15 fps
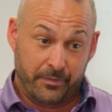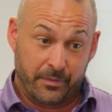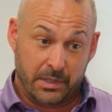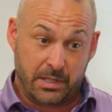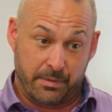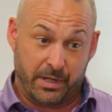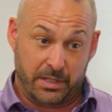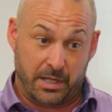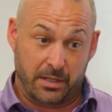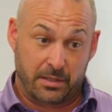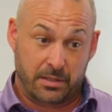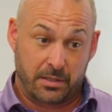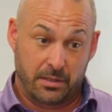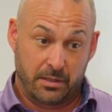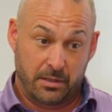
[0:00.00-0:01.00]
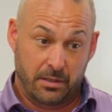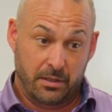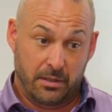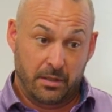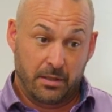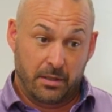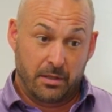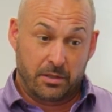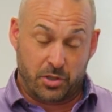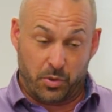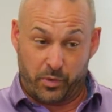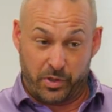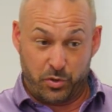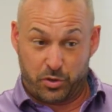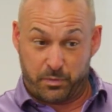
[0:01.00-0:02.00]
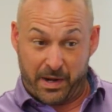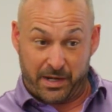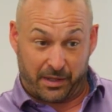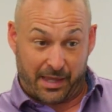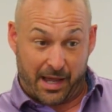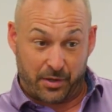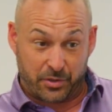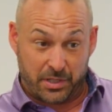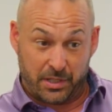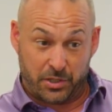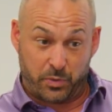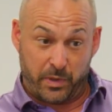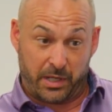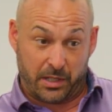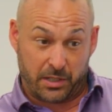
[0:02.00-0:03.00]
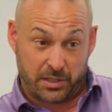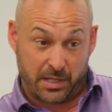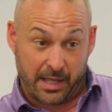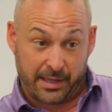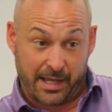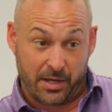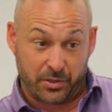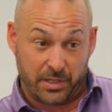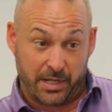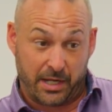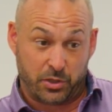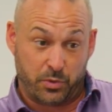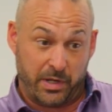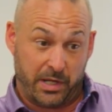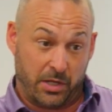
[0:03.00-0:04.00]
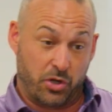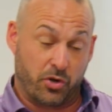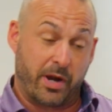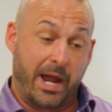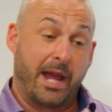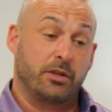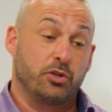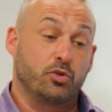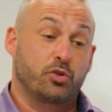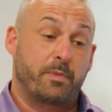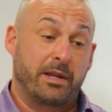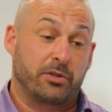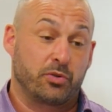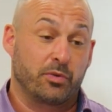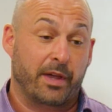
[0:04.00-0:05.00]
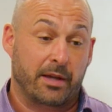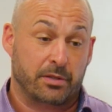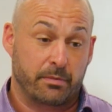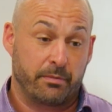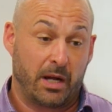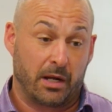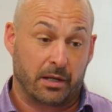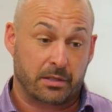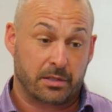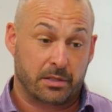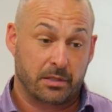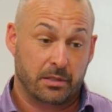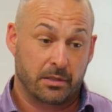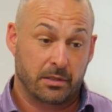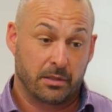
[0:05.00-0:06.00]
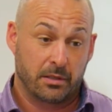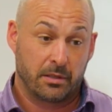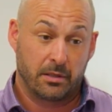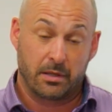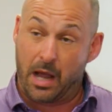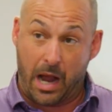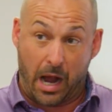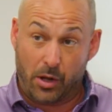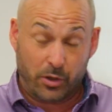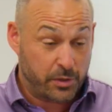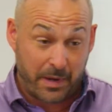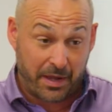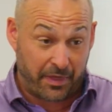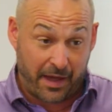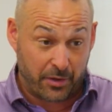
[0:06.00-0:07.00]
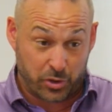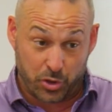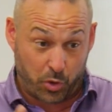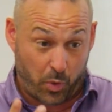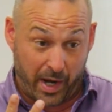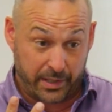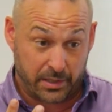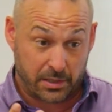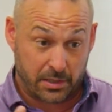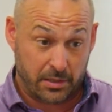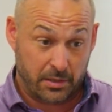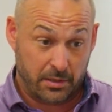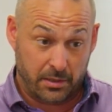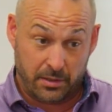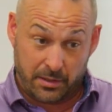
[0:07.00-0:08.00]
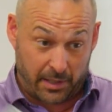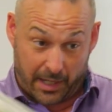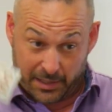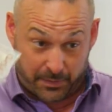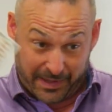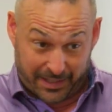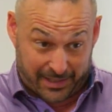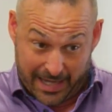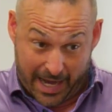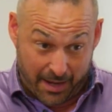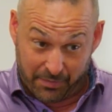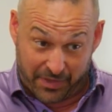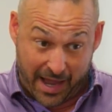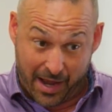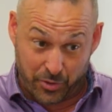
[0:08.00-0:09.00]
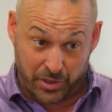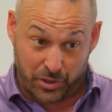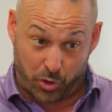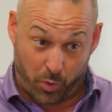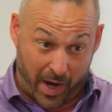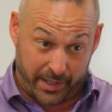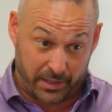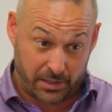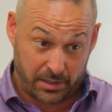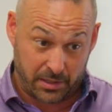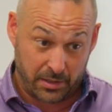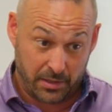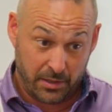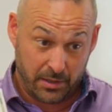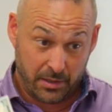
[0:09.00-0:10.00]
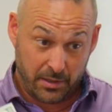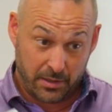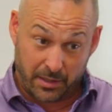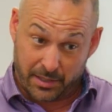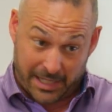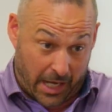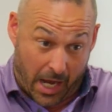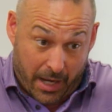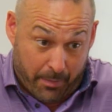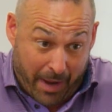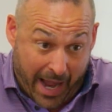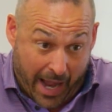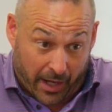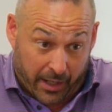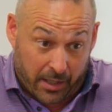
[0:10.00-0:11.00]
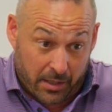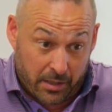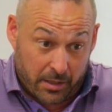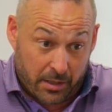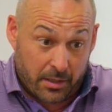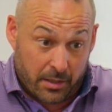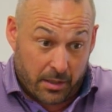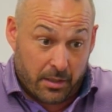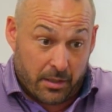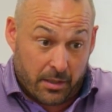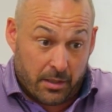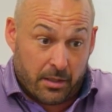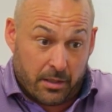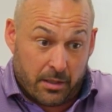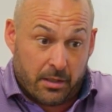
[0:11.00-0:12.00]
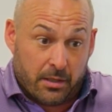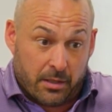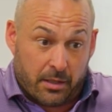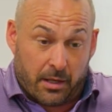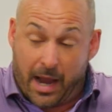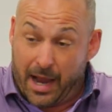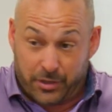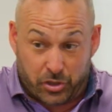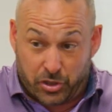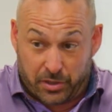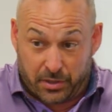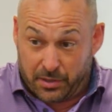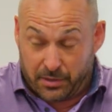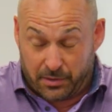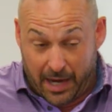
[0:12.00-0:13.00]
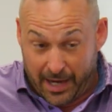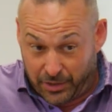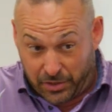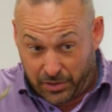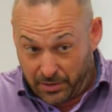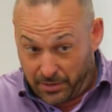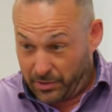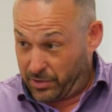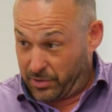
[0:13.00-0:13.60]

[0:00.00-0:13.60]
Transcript: Does that make sense? Makes sense. So when you spend a thousand this week and a thousand next week, in your head you spent two thousand bucks. I only spent a thousand twice. I spent the same thousand twice because I got it back. Because you got it back. Yeah, yeah. I just I just